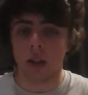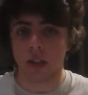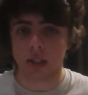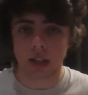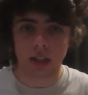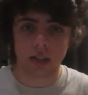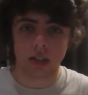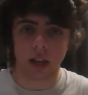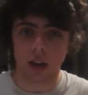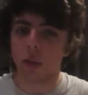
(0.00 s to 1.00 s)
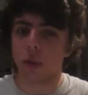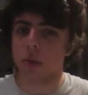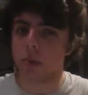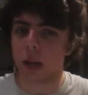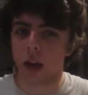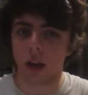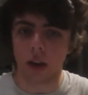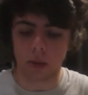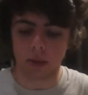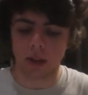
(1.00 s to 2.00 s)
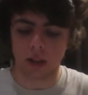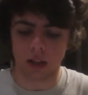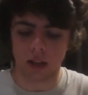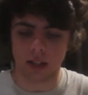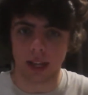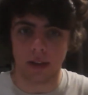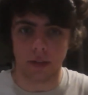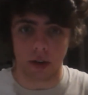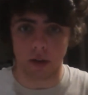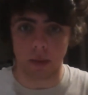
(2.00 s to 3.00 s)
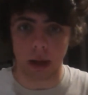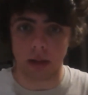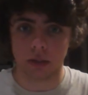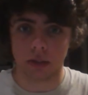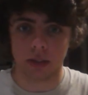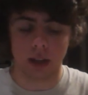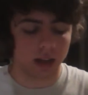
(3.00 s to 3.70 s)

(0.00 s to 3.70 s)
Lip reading: This list, and I thought this would be a hard army to get under 100 pounds,